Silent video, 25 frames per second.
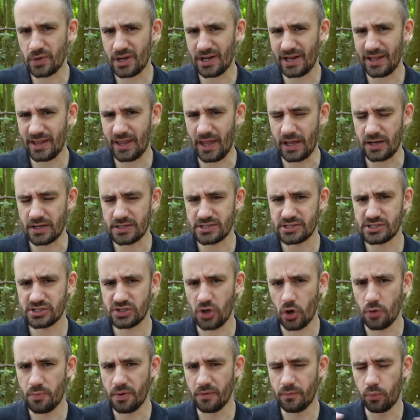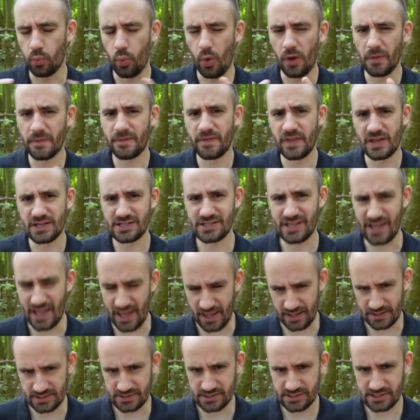really get a scope of what this
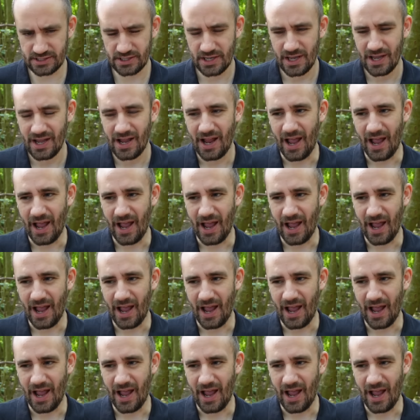is,